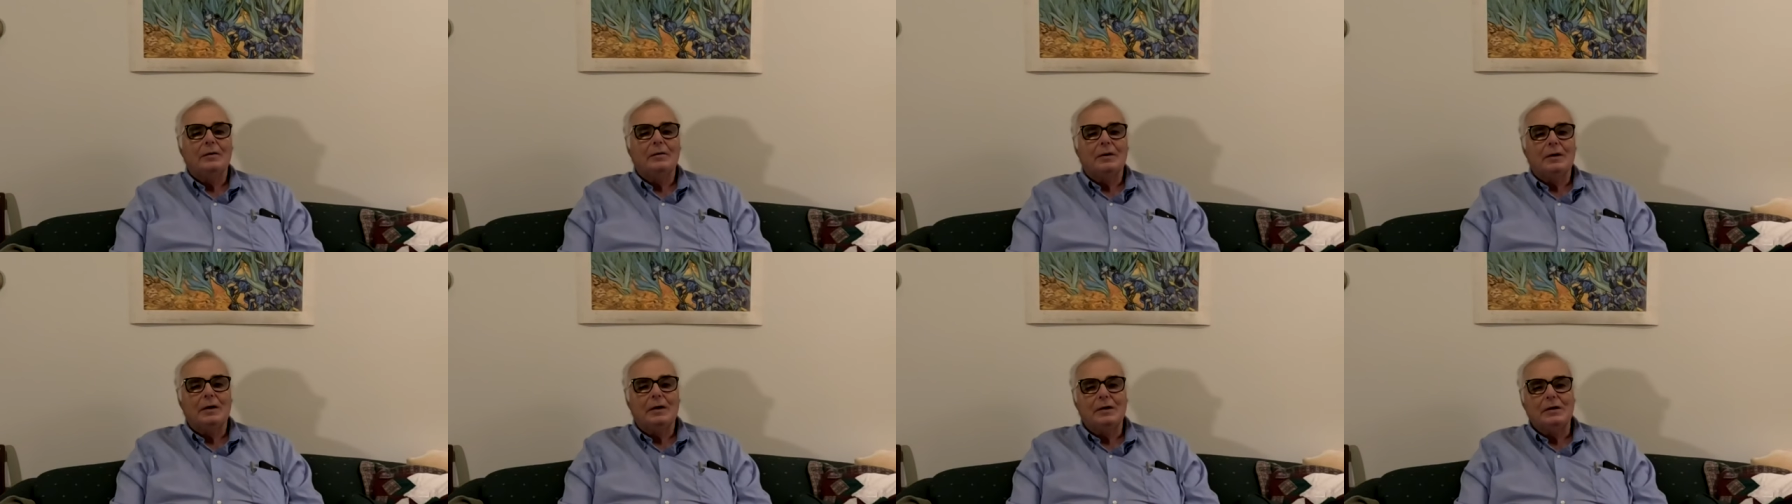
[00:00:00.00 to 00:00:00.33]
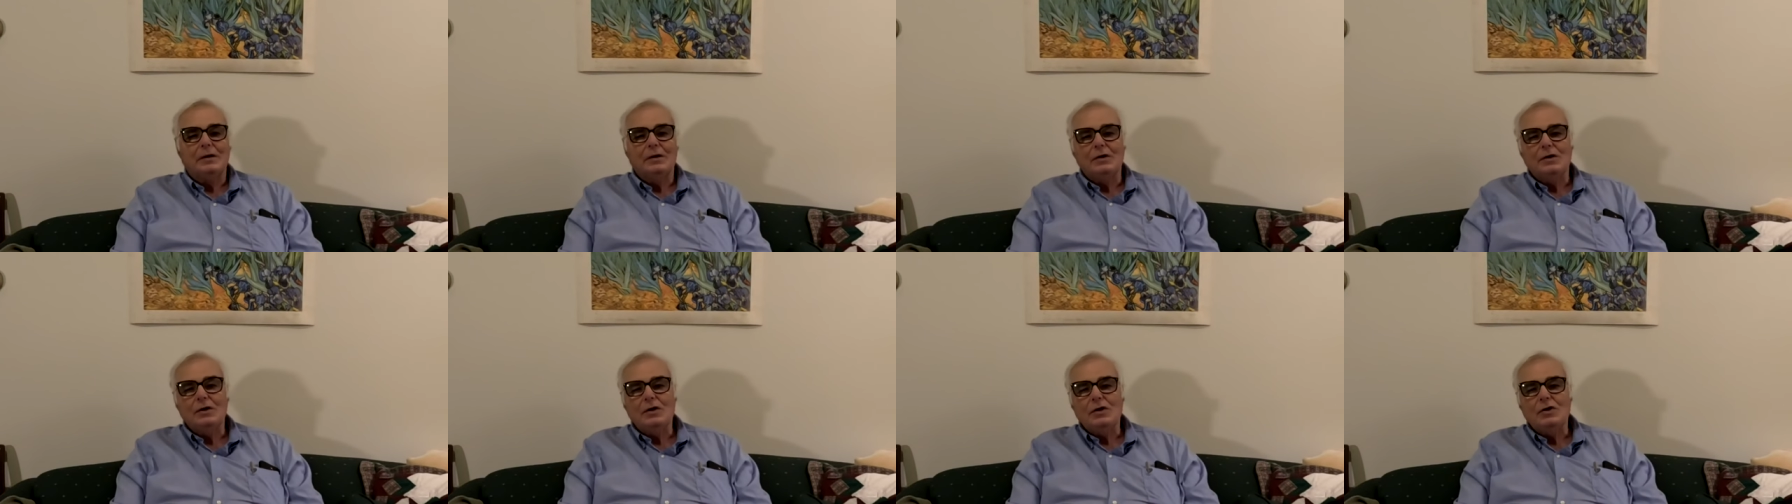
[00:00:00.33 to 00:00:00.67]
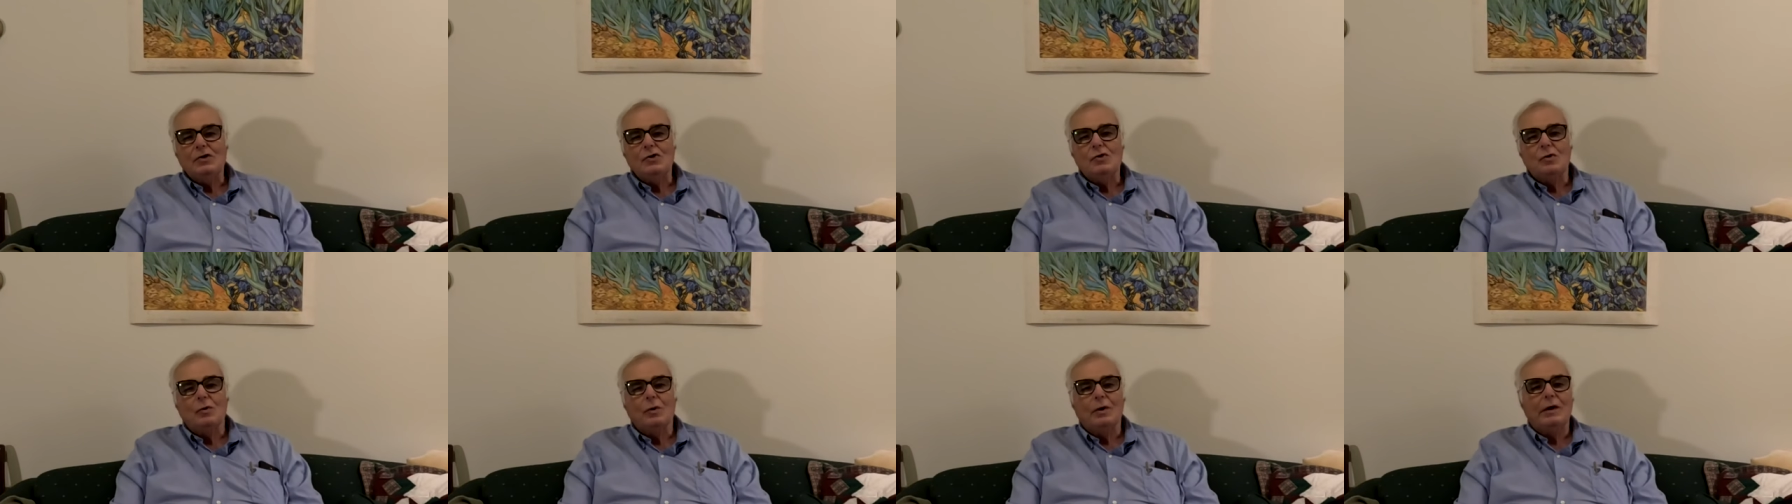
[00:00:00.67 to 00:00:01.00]
in the knee
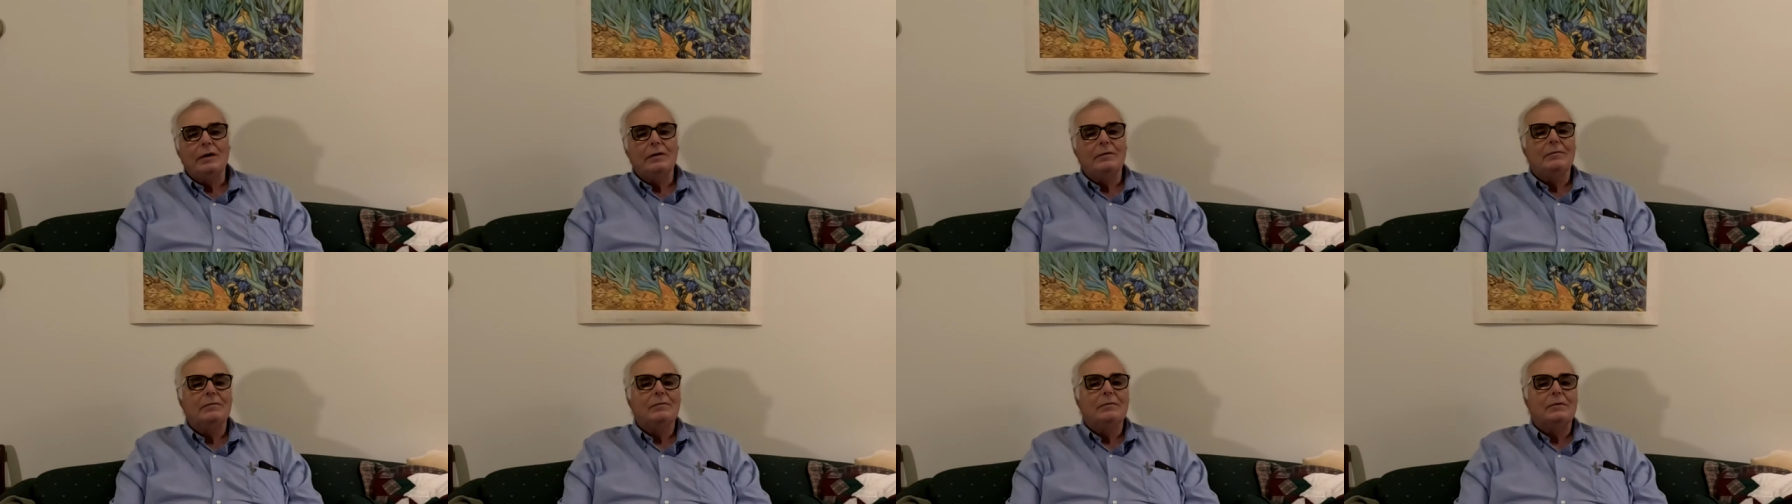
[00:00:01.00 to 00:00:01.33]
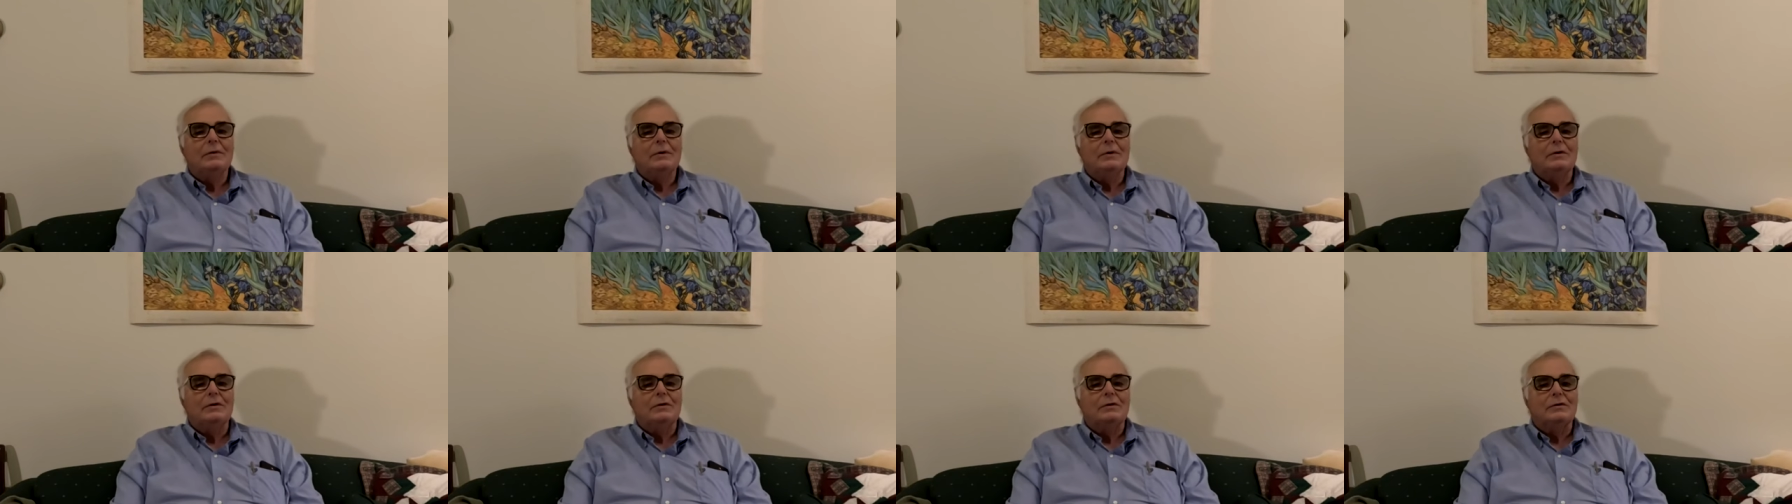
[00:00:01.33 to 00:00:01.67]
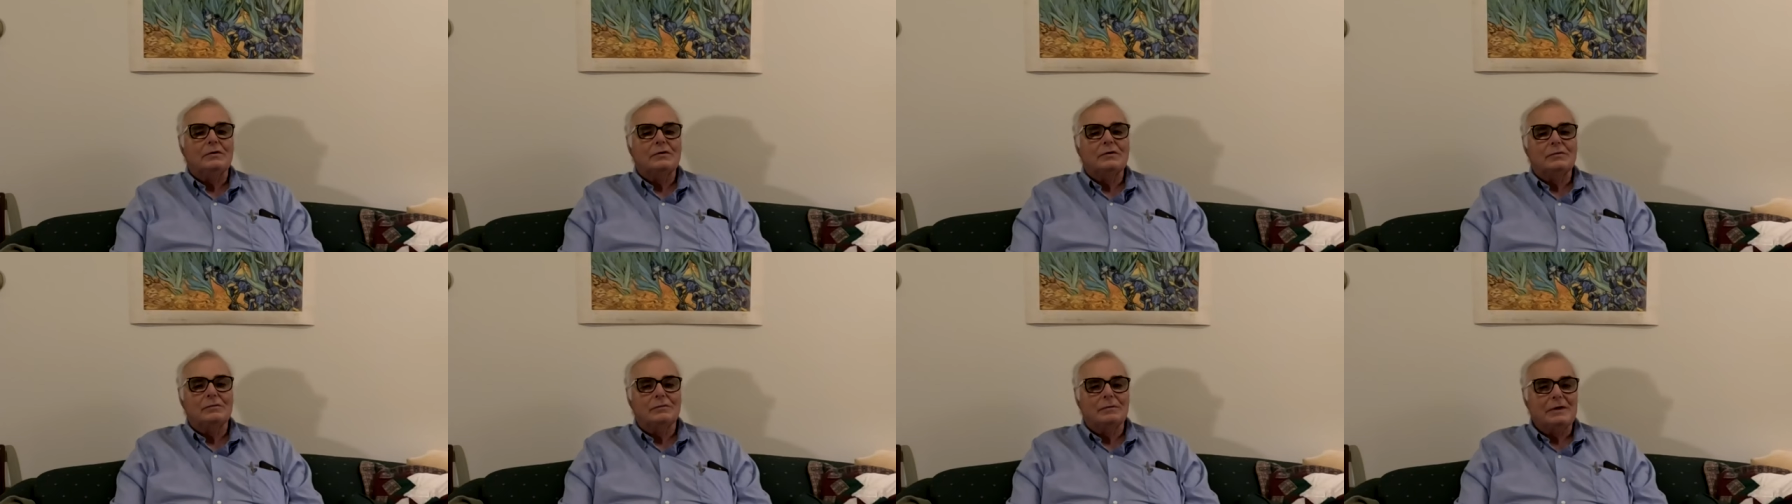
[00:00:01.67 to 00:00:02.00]
joint
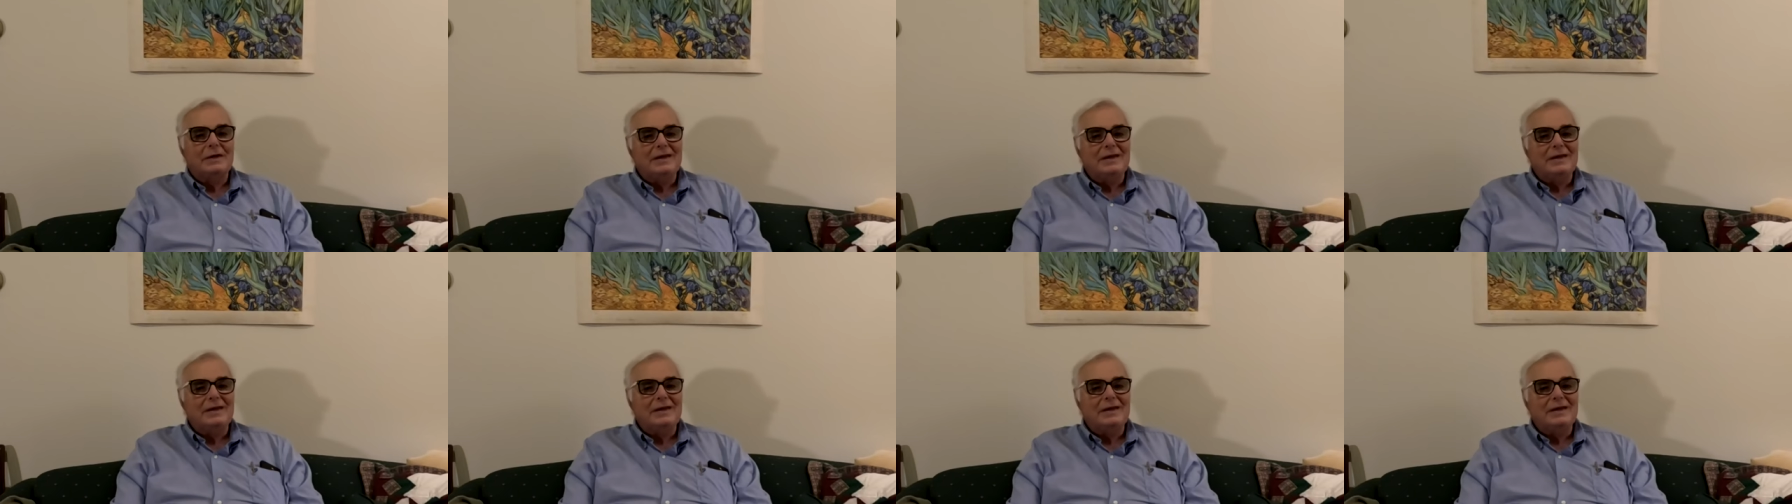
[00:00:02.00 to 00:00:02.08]
is